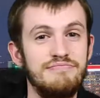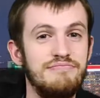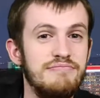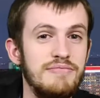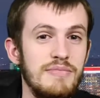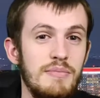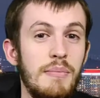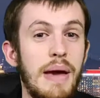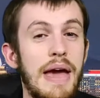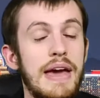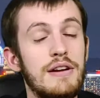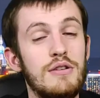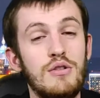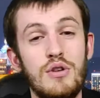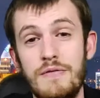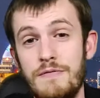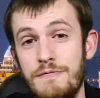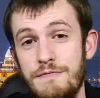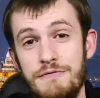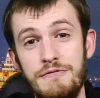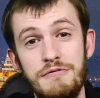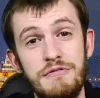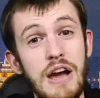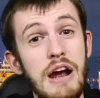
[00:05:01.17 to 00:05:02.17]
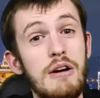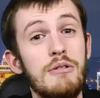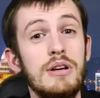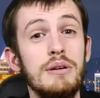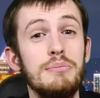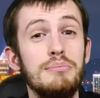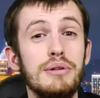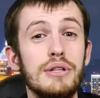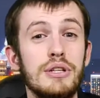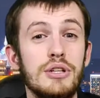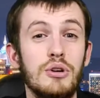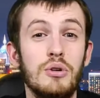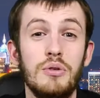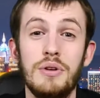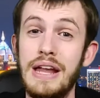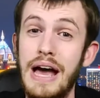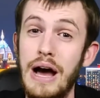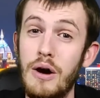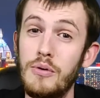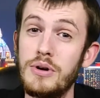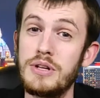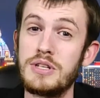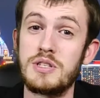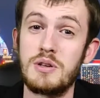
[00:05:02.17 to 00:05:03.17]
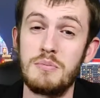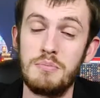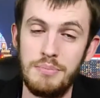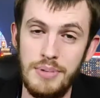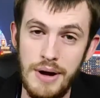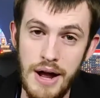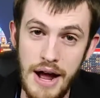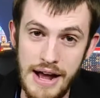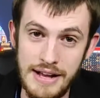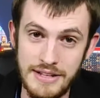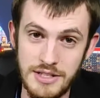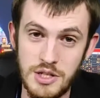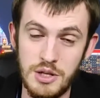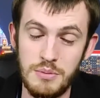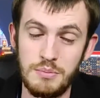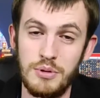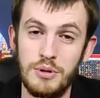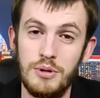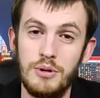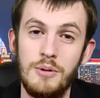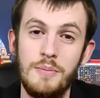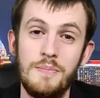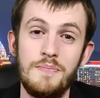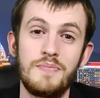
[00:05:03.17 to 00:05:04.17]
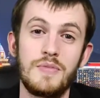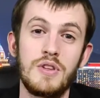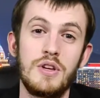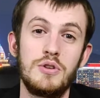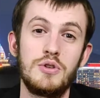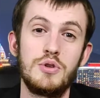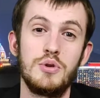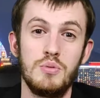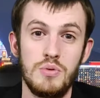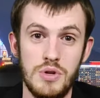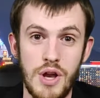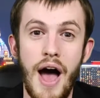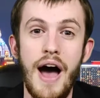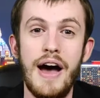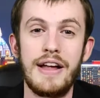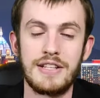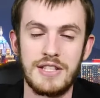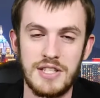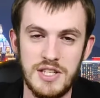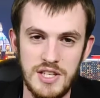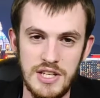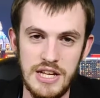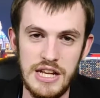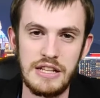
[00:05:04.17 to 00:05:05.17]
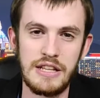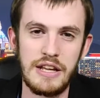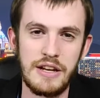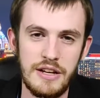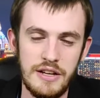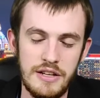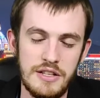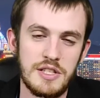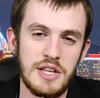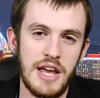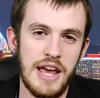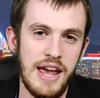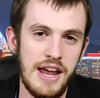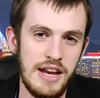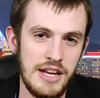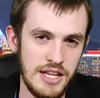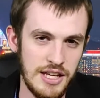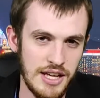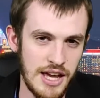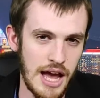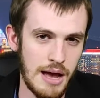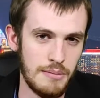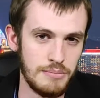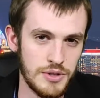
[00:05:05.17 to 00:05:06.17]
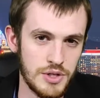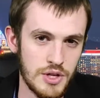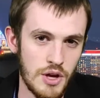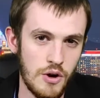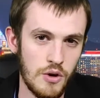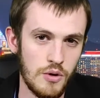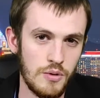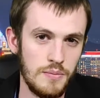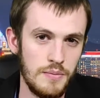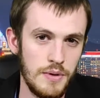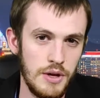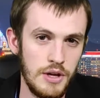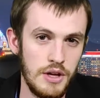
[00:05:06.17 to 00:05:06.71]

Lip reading: made it very blue. Now it is impossible to not see that it is a handicap zone.